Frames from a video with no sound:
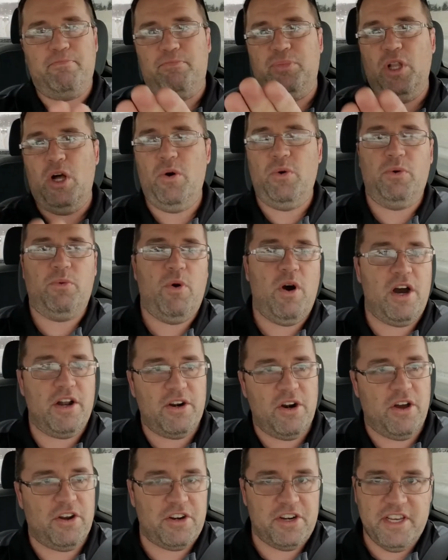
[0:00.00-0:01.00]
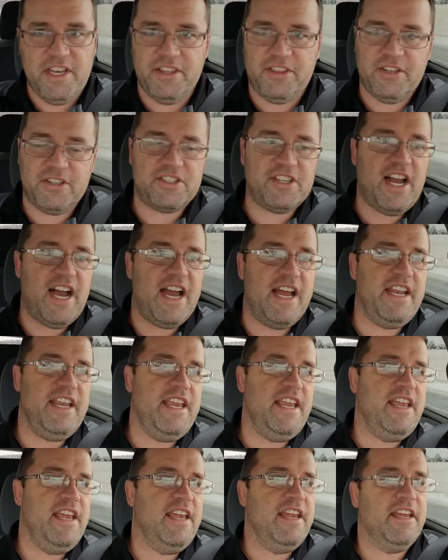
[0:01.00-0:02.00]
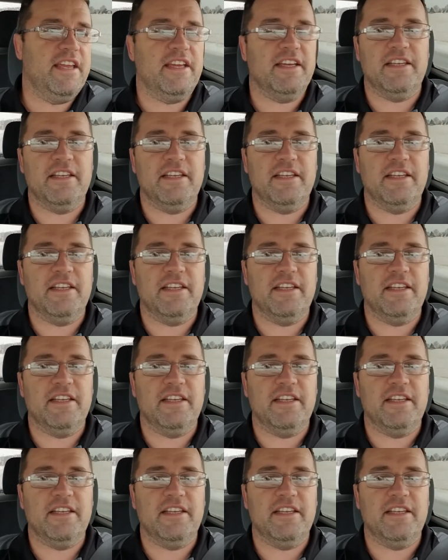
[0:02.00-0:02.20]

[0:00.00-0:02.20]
blowing water underneath your siding,